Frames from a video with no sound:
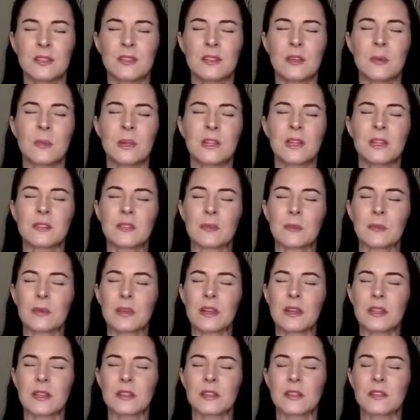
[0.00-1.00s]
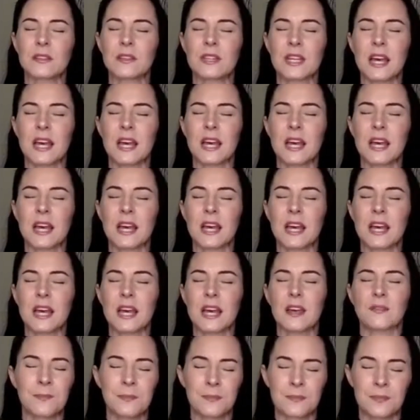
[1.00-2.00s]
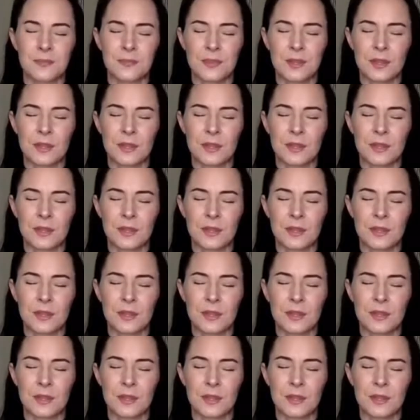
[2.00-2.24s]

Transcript: Someone doesn't breathe into their diaphragm.